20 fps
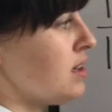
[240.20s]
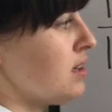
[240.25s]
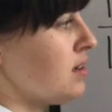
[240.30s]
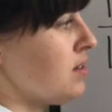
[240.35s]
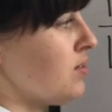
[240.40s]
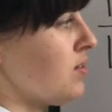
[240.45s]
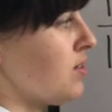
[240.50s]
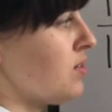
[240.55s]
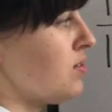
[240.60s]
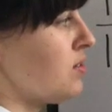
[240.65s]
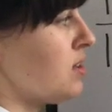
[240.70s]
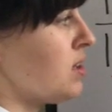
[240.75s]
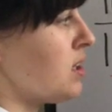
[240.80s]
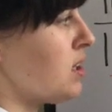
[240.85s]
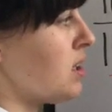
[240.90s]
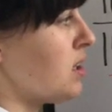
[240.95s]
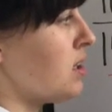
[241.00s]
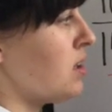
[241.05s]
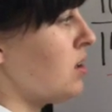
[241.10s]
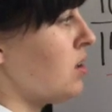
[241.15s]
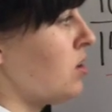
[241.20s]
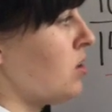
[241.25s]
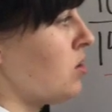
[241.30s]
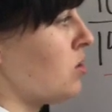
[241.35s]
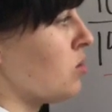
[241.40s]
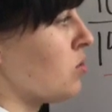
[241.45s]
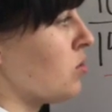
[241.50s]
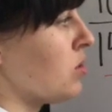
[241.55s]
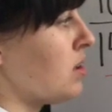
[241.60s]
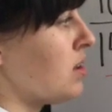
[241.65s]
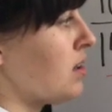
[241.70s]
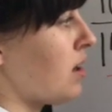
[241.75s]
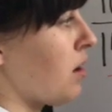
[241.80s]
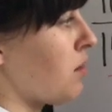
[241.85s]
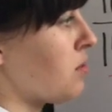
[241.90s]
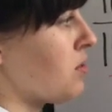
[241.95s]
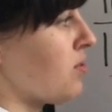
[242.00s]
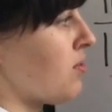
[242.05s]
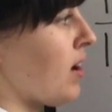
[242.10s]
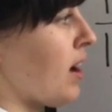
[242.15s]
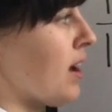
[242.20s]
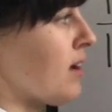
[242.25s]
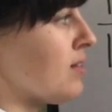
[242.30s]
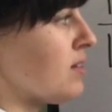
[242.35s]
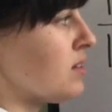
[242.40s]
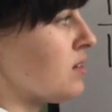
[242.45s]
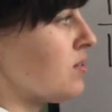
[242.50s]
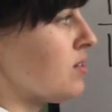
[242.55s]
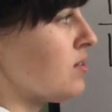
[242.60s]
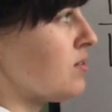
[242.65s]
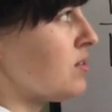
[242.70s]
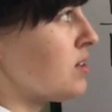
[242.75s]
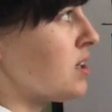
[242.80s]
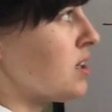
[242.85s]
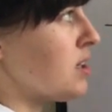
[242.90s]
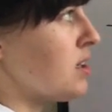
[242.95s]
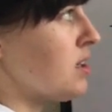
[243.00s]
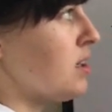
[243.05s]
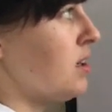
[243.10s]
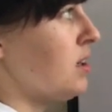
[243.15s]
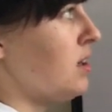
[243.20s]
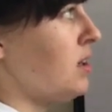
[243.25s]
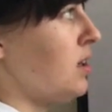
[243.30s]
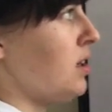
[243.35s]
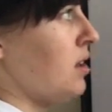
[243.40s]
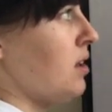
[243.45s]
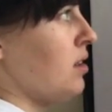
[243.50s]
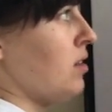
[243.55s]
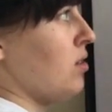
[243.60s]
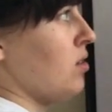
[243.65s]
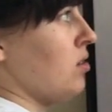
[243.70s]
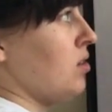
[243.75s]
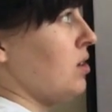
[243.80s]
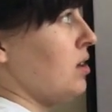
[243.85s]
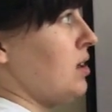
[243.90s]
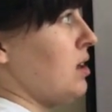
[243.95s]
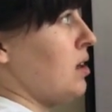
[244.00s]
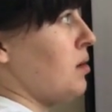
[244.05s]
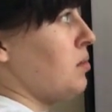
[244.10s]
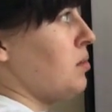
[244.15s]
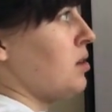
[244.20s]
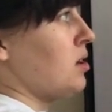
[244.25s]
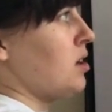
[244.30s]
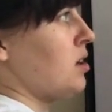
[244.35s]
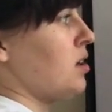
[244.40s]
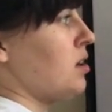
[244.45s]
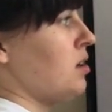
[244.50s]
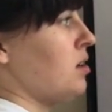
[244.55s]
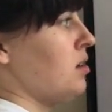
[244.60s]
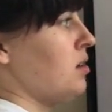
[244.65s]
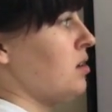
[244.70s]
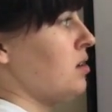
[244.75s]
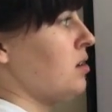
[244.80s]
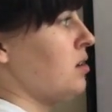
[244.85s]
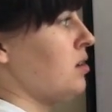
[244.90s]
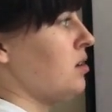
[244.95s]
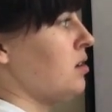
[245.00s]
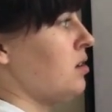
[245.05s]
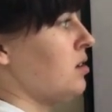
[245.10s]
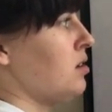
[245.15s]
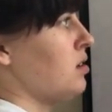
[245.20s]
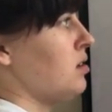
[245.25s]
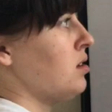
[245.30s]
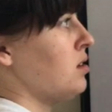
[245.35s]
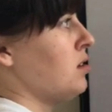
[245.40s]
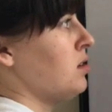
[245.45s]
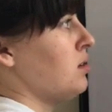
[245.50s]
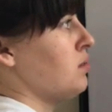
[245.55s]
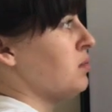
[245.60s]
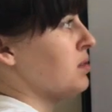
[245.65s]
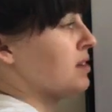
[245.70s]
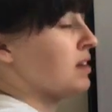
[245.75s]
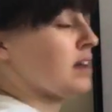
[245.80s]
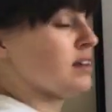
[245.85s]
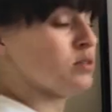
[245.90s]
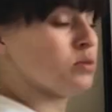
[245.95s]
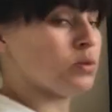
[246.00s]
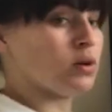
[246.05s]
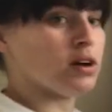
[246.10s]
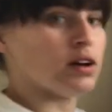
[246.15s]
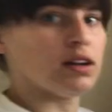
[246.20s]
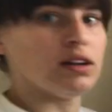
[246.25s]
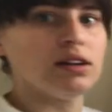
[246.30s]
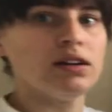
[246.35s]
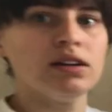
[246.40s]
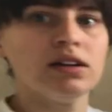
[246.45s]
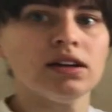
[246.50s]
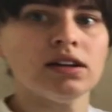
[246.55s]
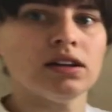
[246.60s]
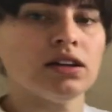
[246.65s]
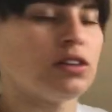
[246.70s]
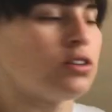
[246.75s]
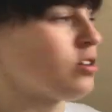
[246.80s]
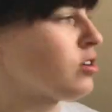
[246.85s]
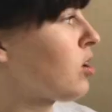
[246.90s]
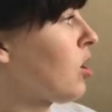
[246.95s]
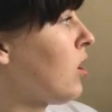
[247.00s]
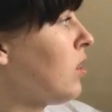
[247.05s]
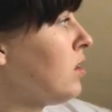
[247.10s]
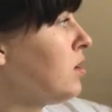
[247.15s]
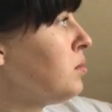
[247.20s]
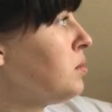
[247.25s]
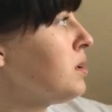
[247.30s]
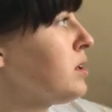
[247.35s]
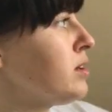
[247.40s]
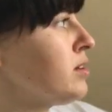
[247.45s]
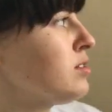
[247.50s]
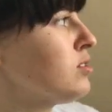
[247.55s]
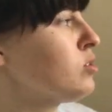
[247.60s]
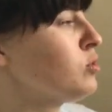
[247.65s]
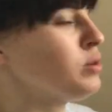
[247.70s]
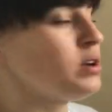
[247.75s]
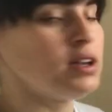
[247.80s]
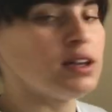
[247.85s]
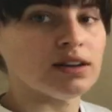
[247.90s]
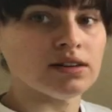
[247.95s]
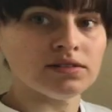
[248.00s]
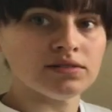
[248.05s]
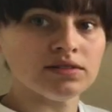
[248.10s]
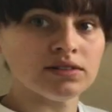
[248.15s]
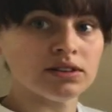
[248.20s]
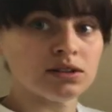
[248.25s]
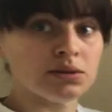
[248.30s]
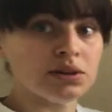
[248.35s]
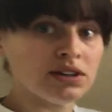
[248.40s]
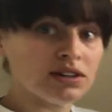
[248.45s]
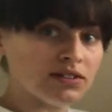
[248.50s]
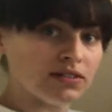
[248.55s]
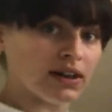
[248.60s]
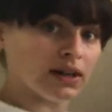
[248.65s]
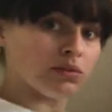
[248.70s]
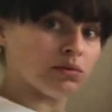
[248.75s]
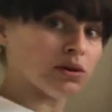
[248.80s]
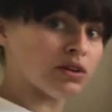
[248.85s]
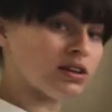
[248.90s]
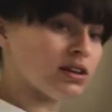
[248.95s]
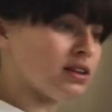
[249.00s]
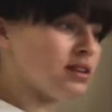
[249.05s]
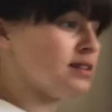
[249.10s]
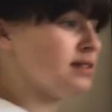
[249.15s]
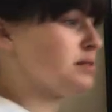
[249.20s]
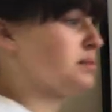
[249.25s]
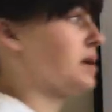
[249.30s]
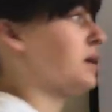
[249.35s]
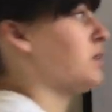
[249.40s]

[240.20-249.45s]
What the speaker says: is 15. 3 times 5 is 15. The only number besides 1 in either column is 3. So we can divide both of these by